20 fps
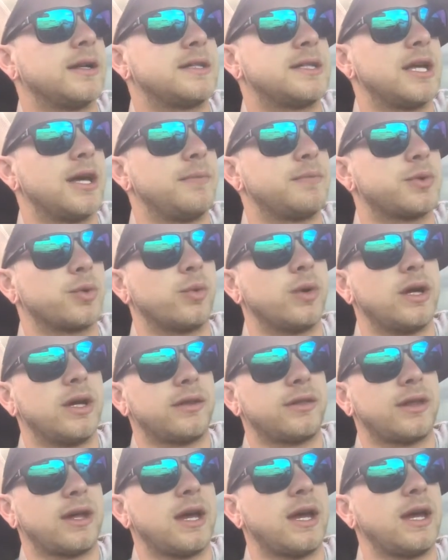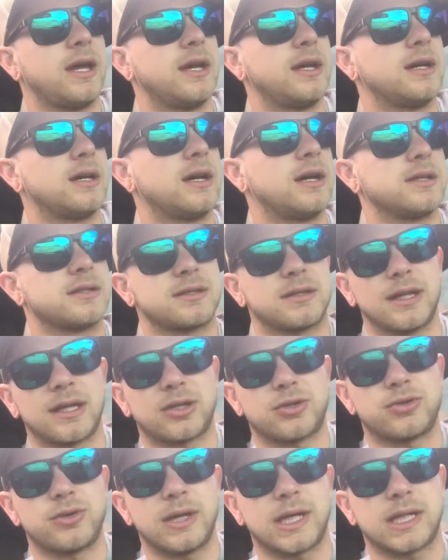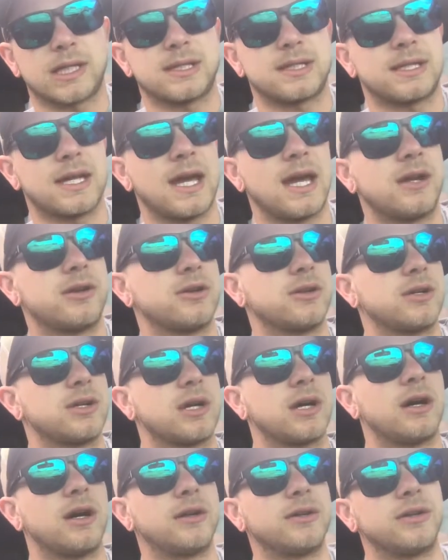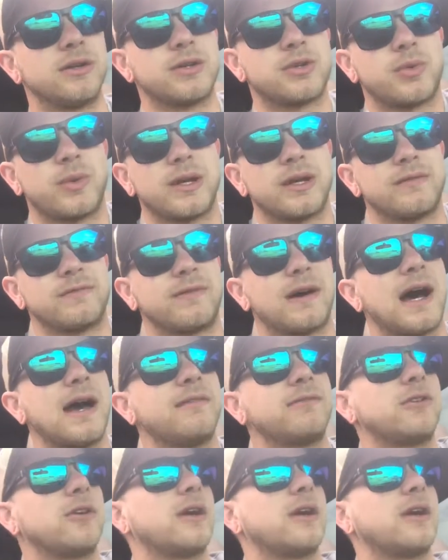tipped with a Slick Trick standard 125